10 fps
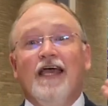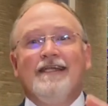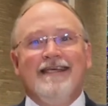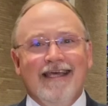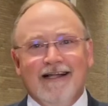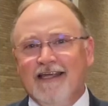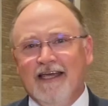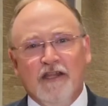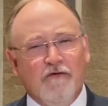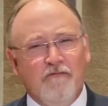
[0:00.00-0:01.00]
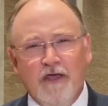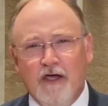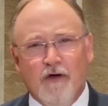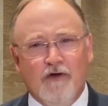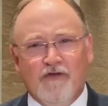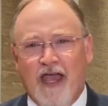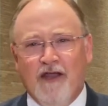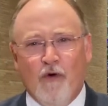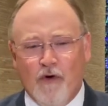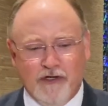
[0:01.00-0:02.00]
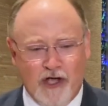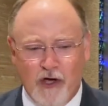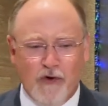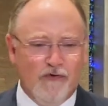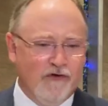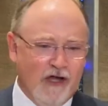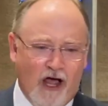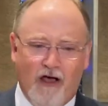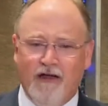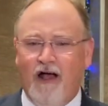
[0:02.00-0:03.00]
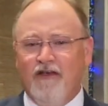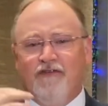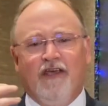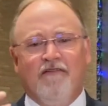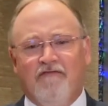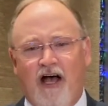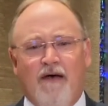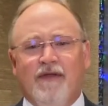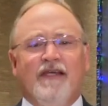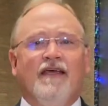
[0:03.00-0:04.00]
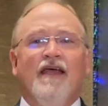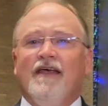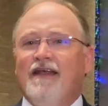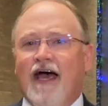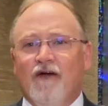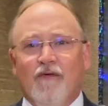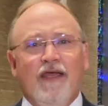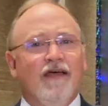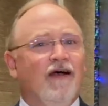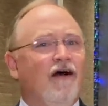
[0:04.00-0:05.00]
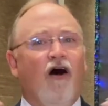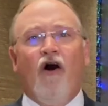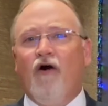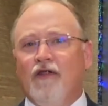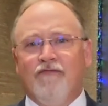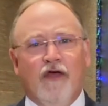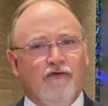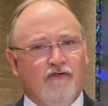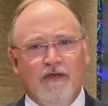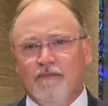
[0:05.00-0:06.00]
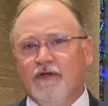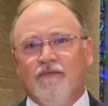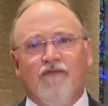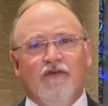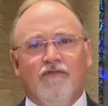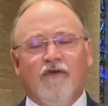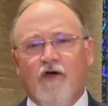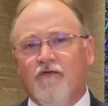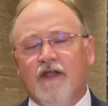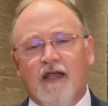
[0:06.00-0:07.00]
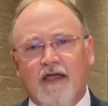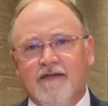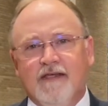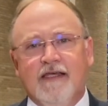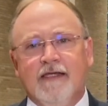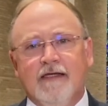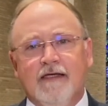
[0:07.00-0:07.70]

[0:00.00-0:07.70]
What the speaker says: tingling in the fingers and or toes, nausea, vomiting, diarrhea, all of those symptoms of COVID-19.